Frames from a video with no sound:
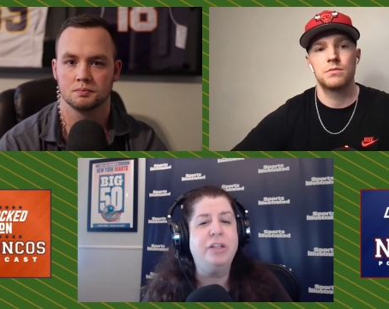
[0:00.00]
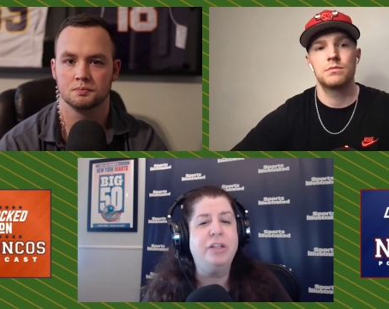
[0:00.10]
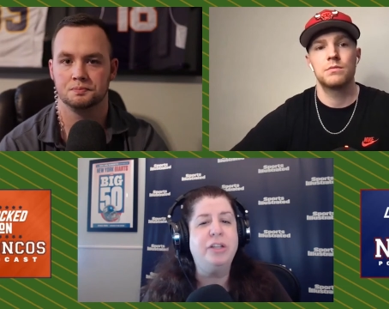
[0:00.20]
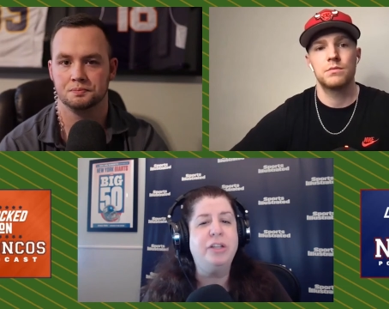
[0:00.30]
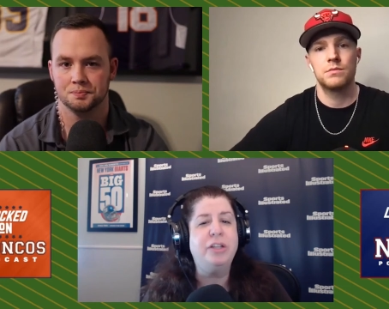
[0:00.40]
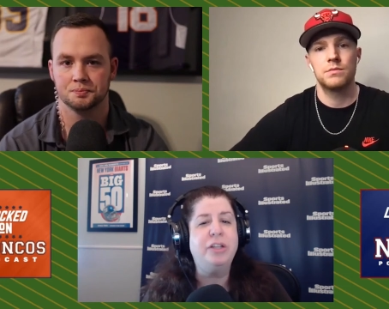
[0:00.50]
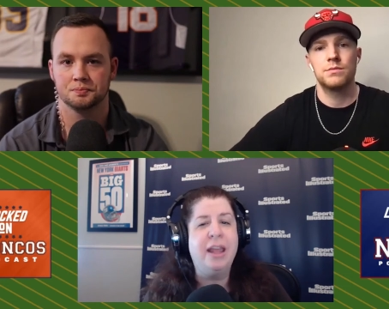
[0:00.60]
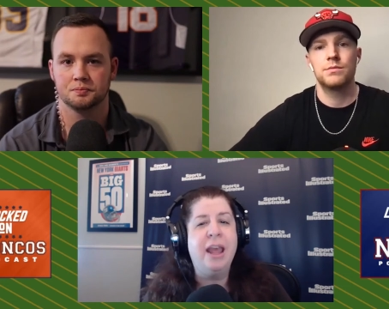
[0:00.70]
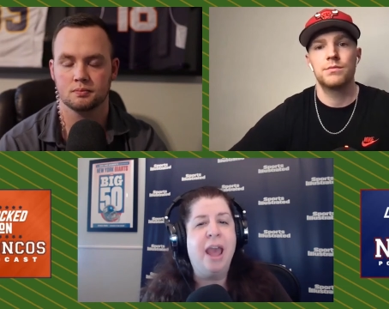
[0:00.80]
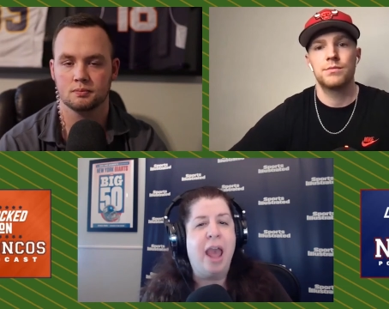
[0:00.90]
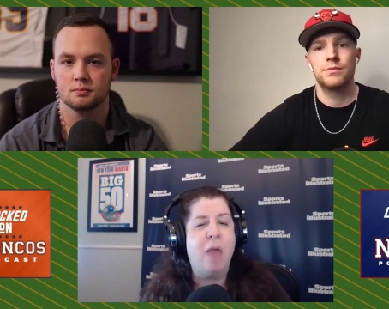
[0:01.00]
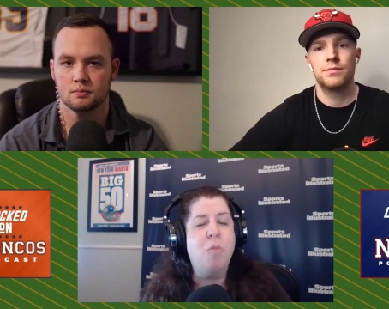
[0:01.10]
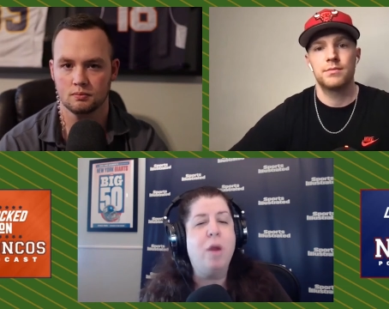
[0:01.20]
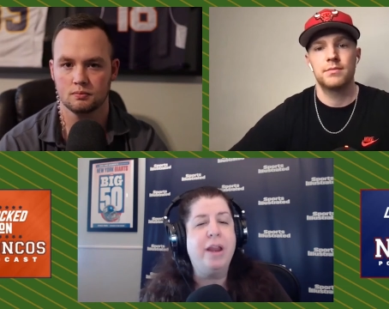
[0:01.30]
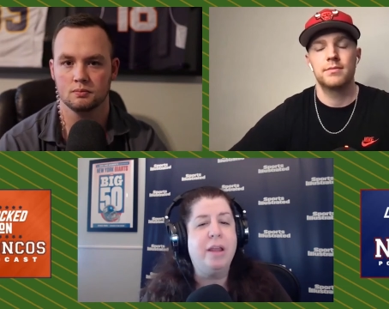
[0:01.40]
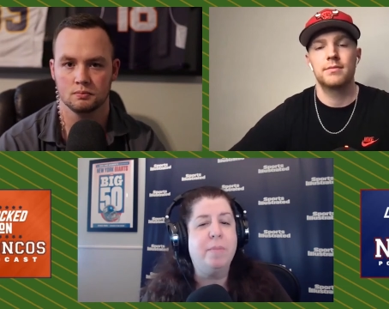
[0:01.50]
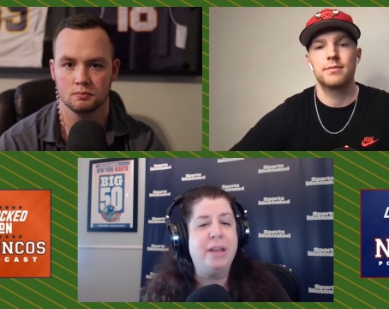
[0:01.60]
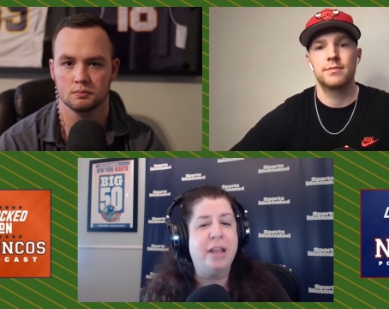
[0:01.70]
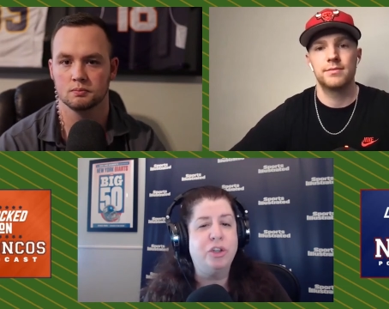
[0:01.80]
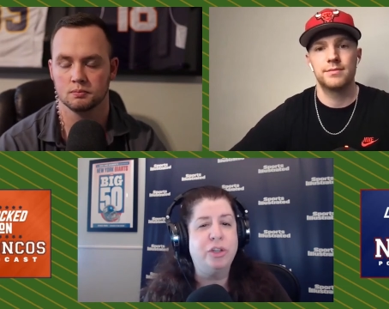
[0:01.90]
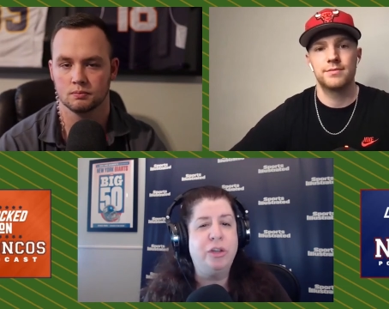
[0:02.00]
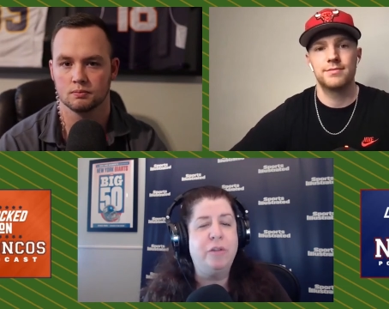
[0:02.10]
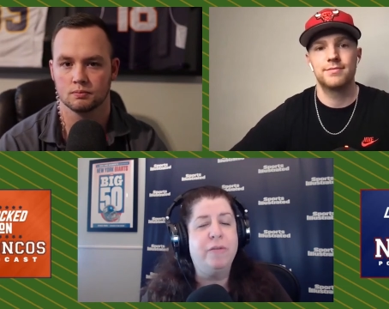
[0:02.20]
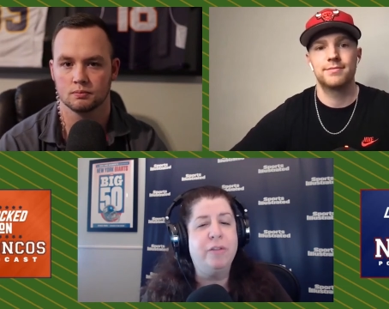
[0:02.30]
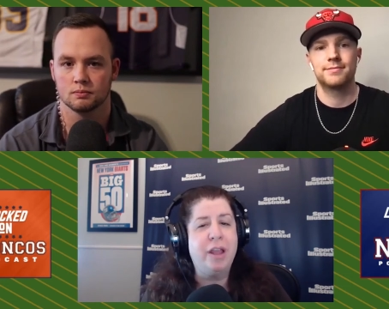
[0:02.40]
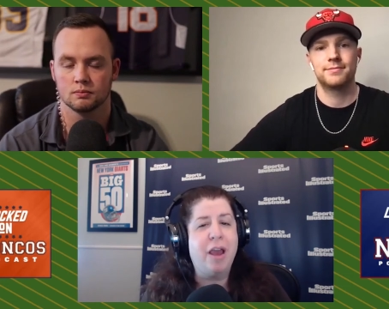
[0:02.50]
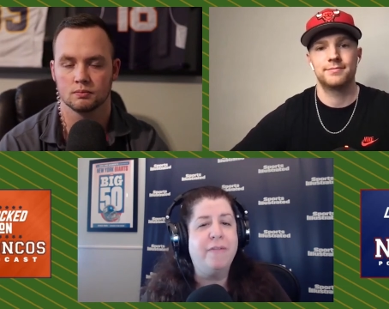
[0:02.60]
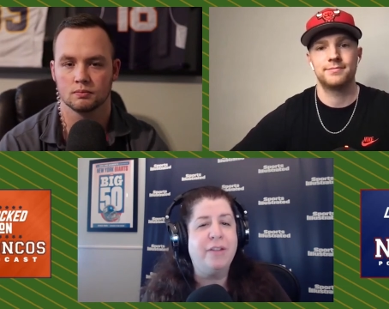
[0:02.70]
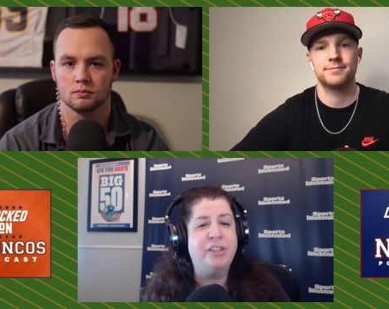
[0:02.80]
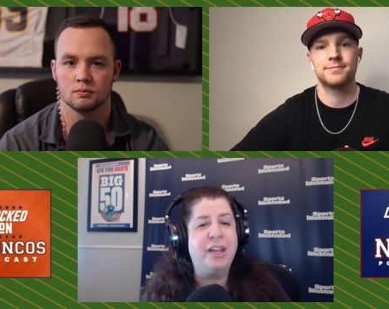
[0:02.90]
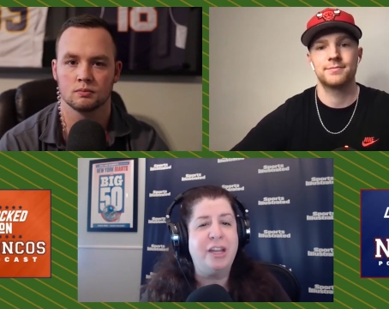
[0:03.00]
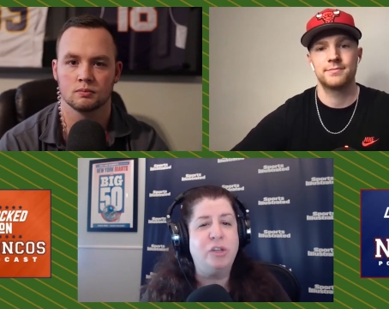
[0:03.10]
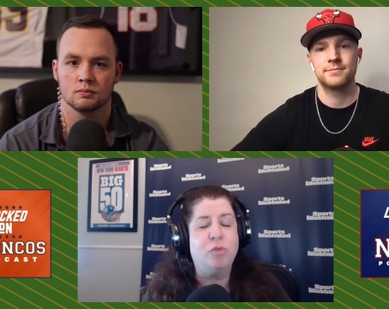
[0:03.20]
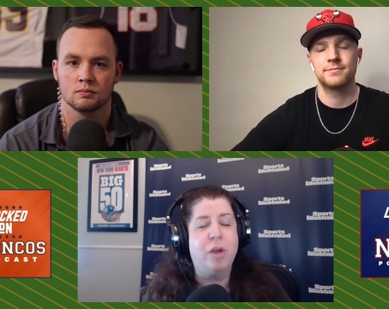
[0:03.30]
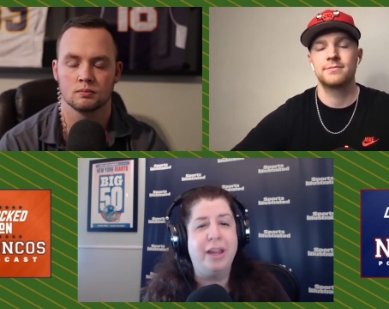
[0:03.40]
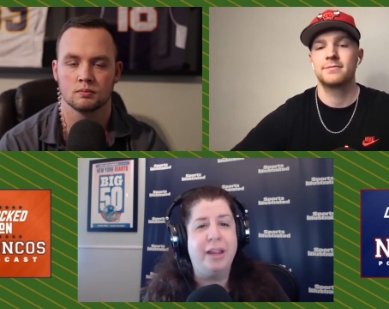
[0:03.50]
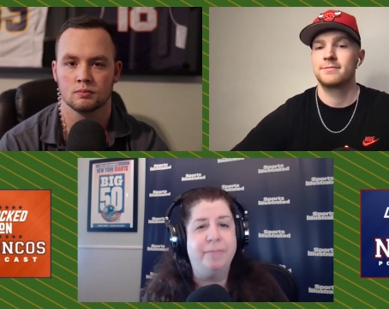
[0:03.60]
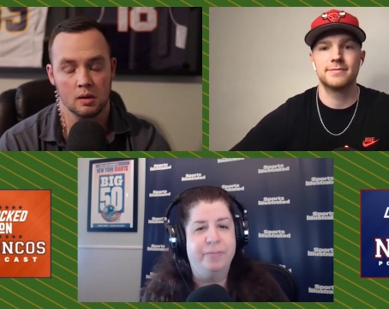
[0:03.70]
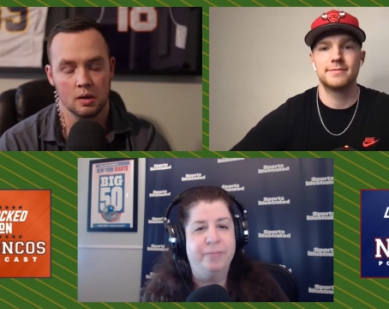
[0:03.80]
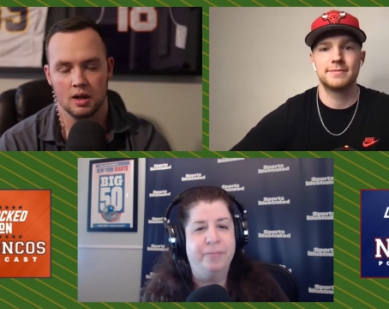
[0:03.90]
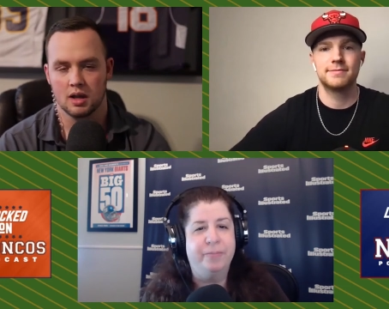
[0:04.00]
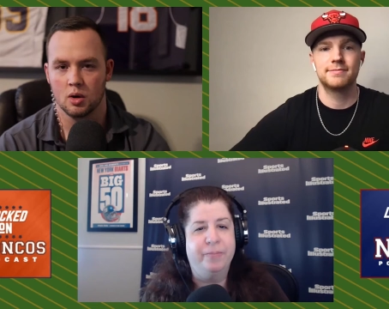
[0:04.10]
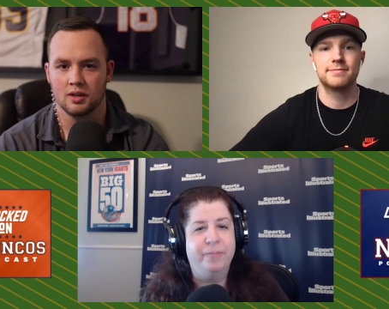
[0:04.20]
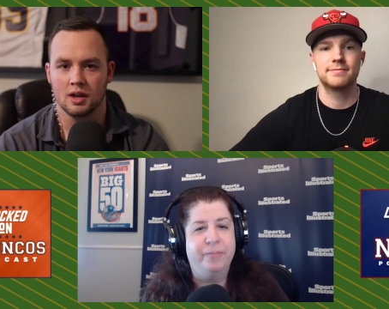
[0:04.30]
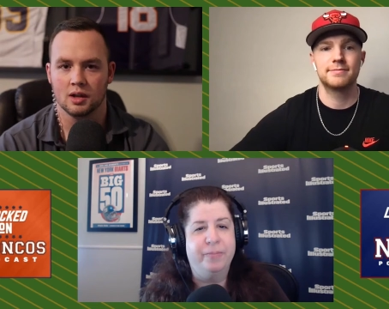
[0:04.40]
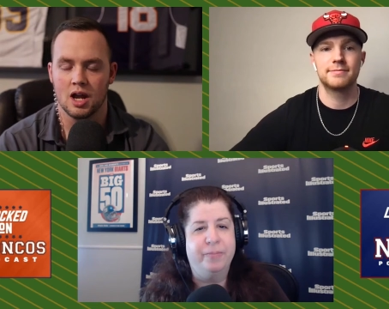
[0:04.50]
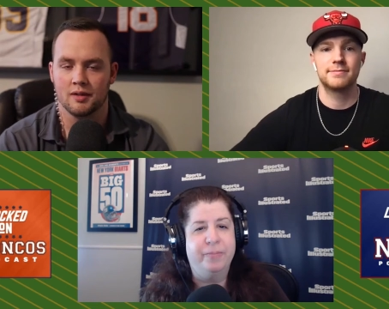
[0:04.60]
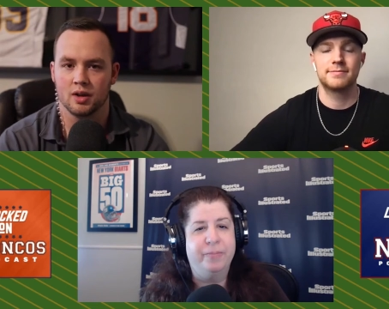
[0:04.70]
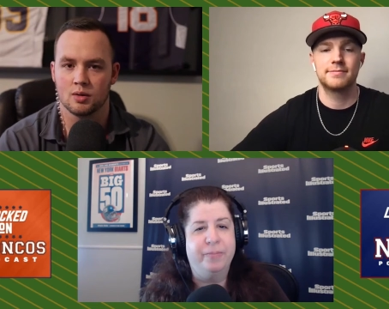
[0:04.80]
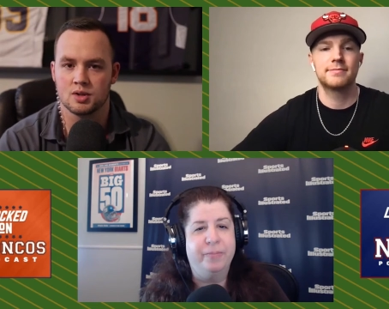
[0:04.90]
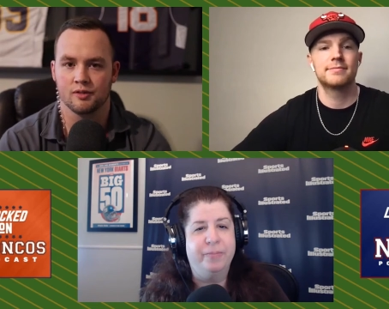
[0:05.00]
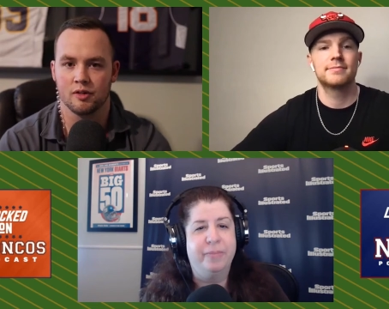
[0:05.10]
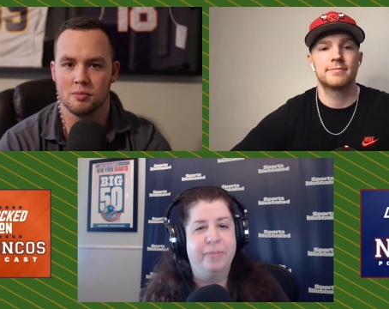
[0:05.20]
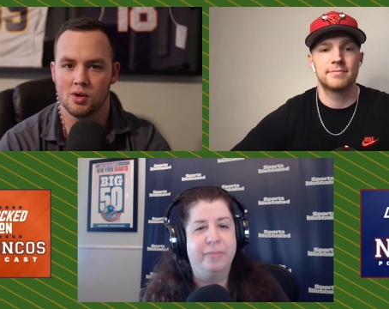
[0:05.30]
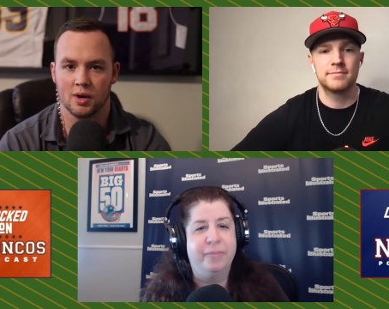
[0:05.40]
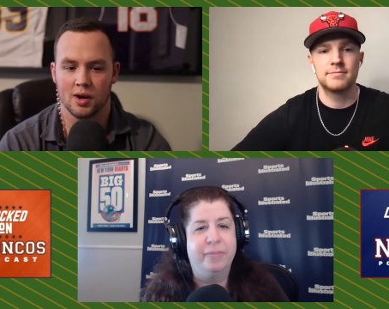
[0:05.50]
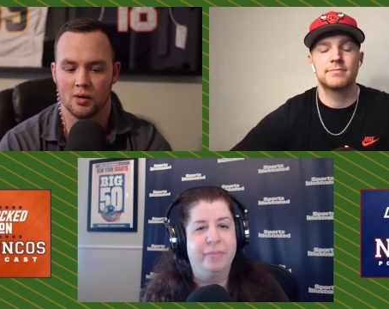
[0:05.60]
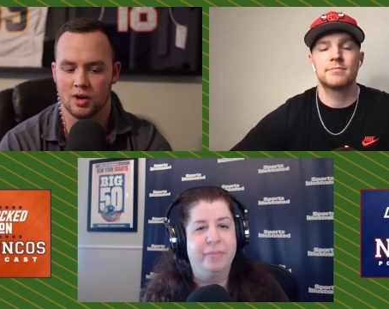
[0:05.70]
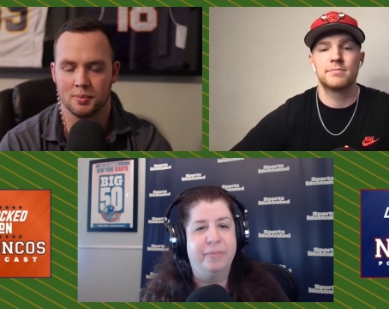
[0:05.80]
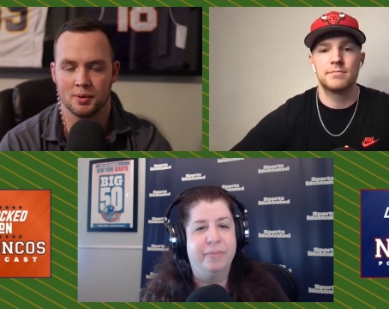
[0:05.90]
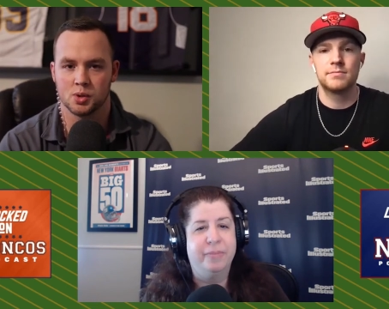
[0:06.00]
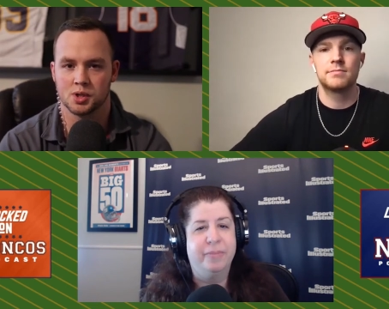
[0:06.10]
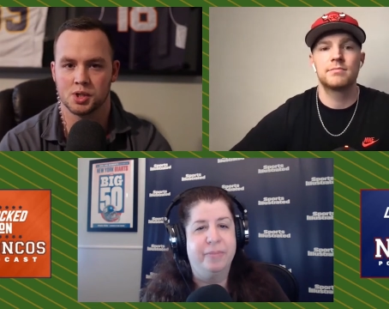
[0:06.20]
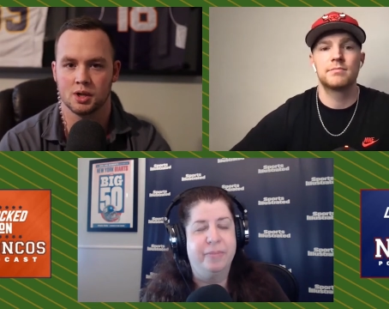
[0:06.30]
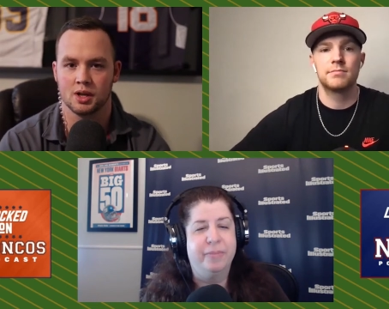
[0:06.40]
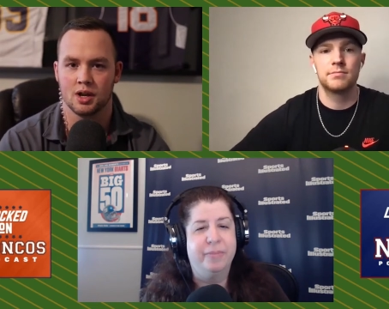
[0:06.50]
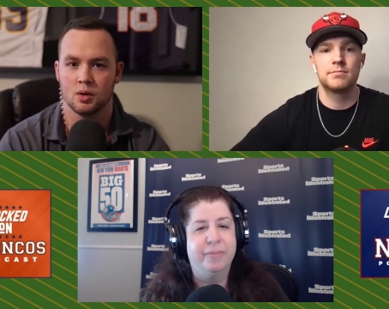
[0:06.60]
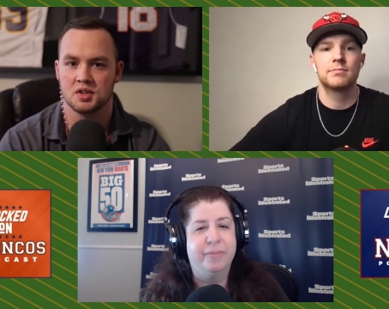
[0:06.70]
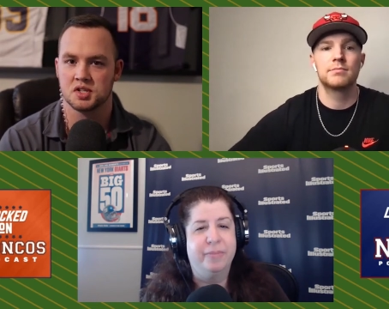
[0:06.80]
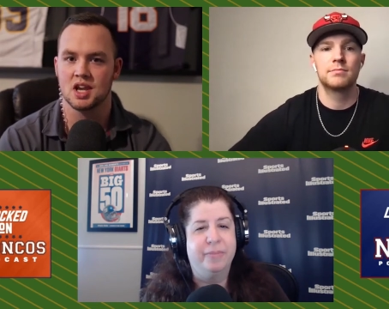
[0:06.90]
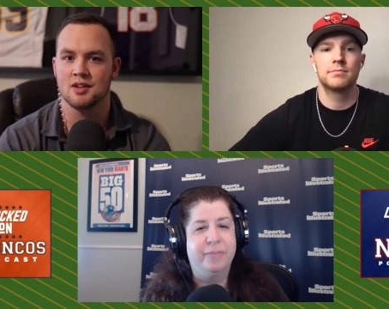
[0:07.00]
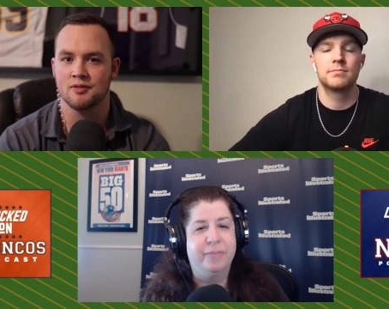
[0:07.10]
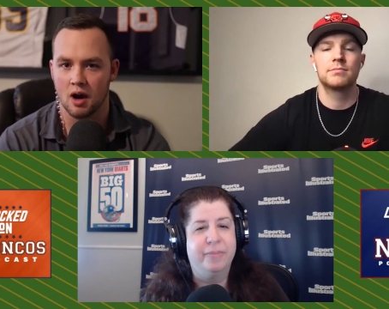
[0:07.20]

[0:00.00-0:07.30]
Speaker 1: of Teddy and what he could potentially do for the offense that he's running?
Speaker 2: Uh, you know, I think a lot of it goes to familiarity, Patricia, you know, a safe